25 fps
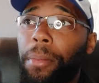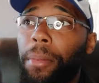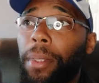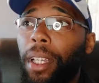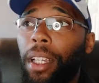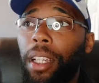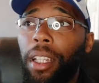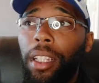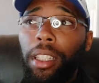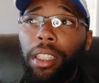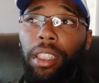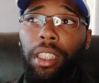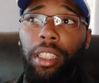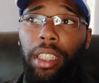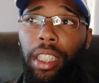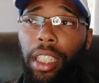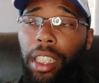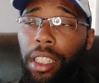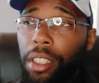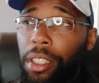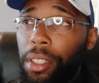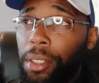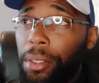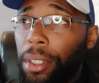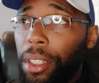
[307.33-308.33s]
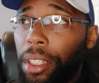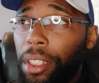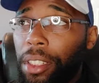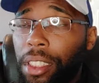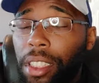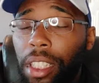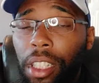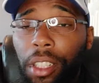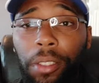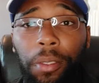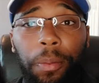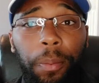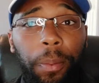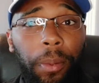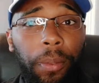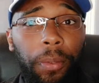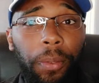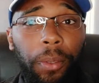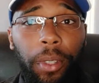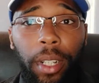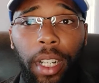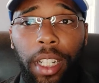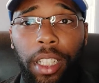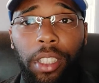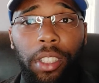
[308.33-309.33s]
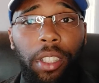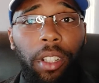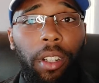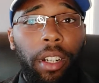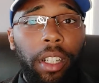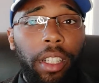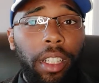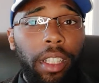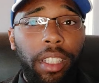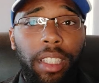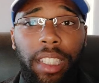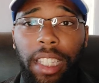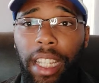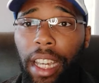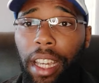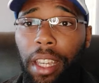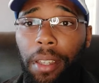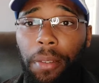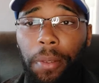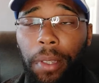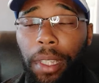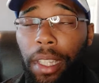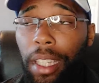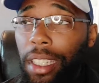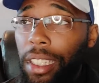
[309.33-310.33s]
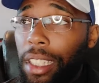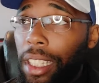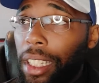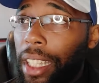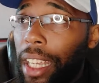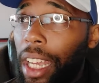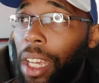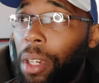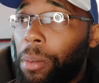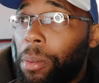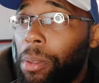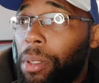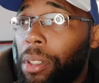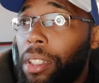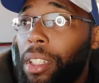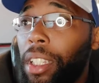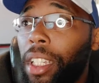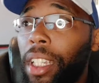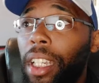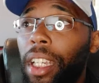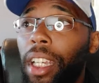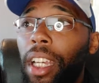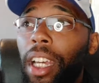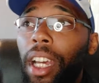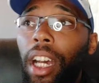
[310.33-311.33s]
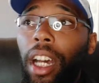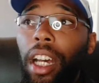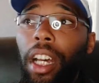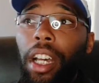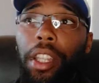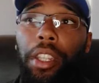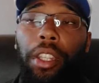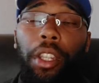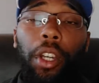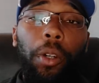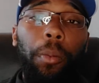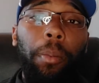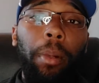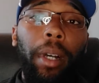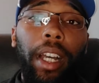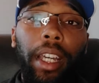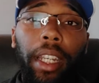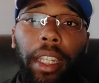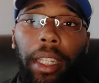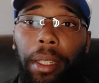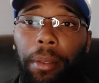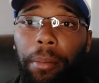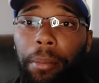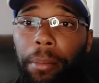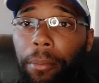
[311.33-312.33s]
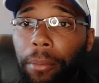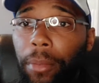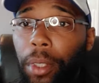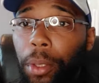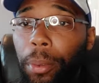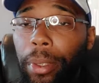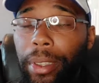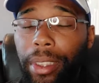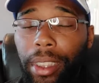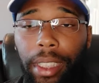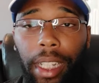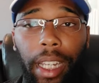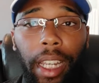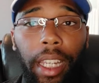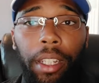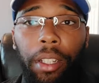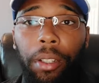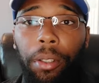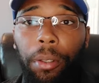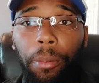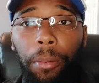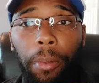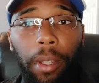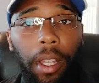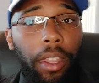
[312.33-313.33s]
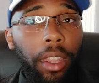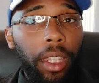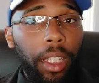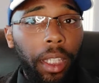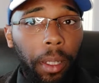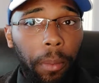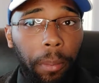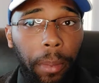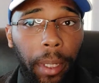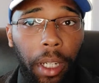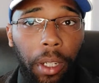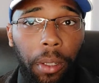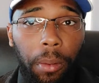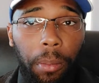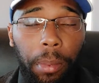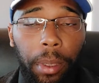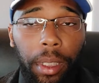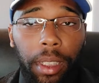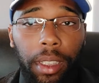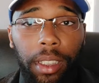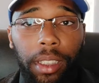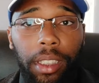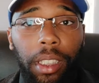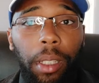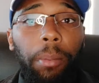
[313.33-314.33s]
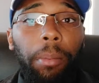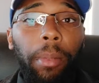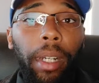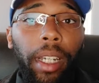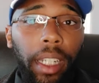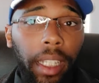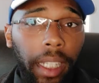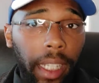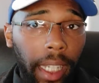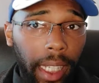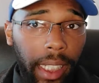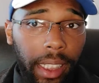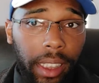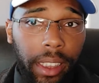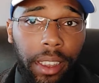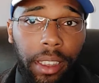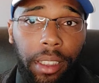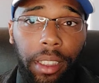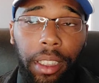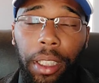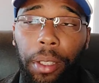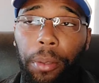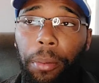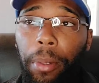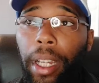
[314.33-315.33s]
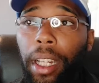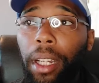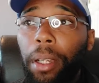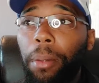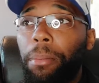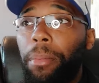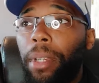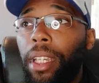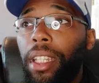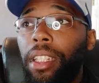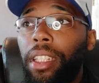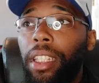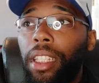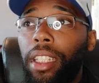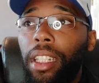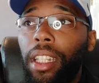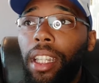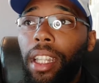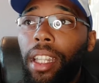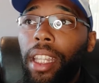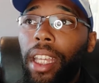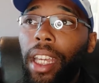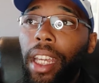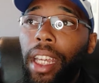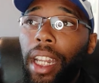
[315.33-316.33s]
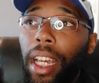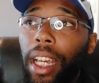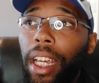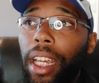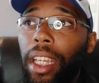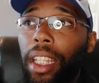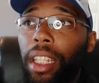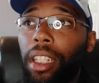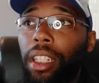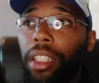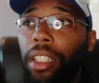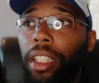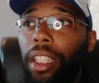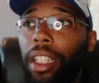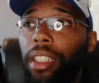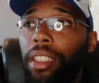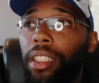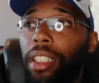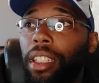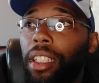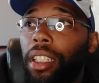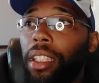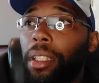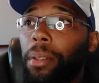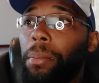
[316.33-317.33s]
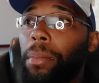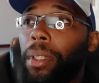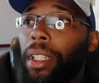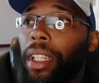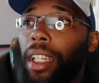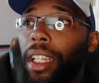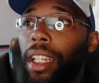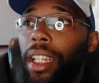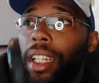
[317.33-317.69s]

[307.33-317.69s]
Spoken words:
Look into it yourself before I start diving into that one. Nobody, which I know nothing about, but somebody actually recommended that I look into them.